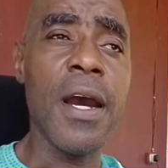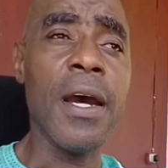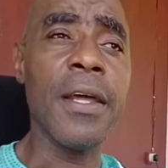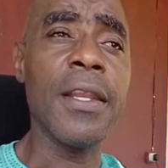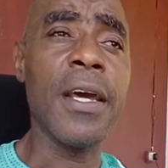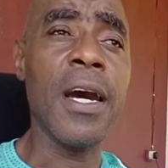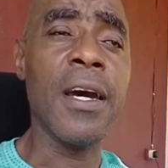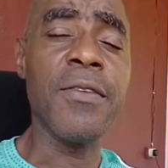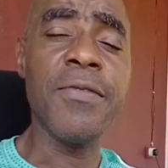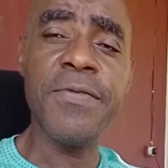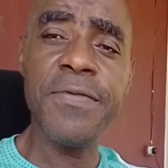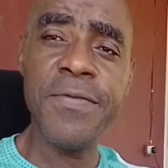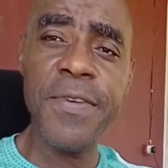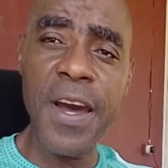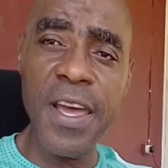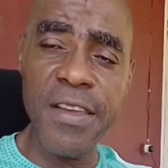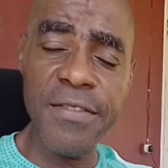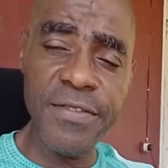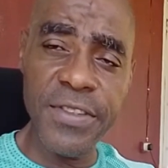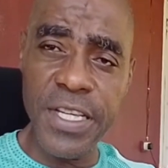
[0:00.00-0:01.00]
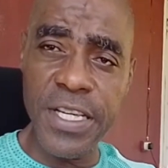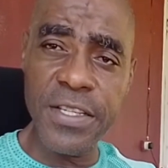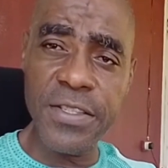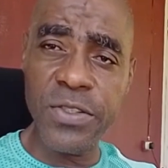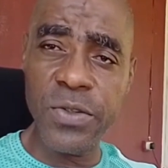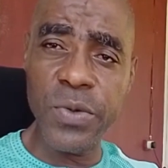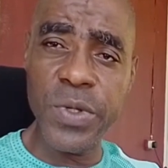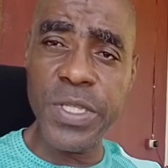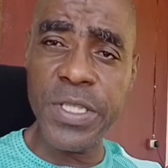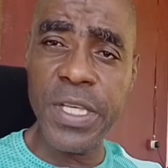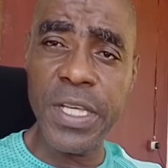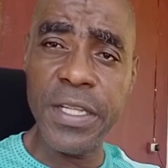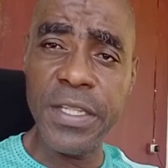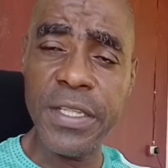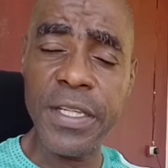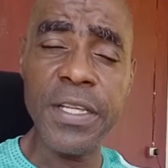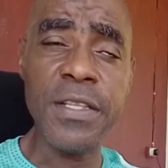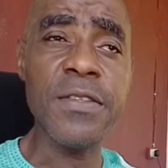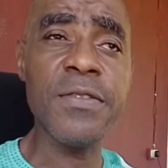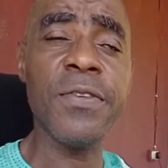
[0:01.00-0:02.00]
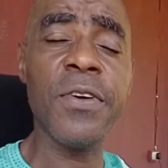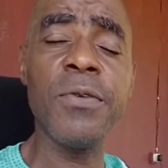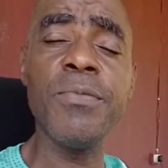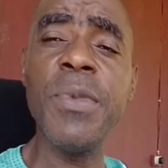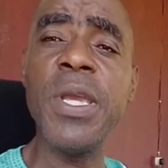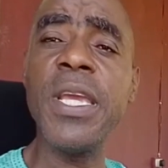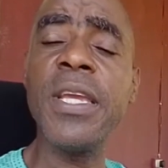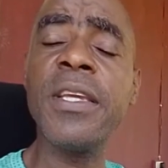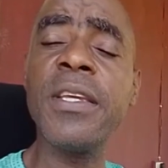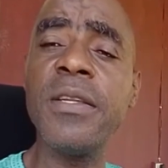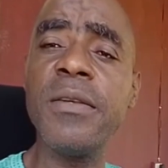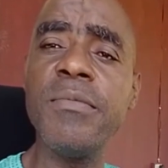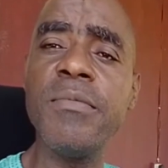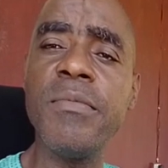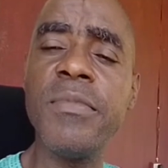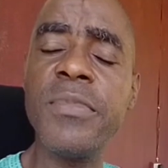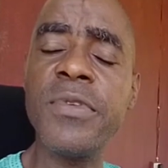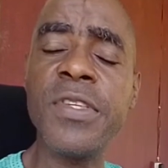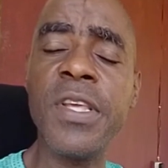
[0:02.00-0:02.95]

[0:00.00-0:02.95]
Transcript: and add 5 days to his sentence for making,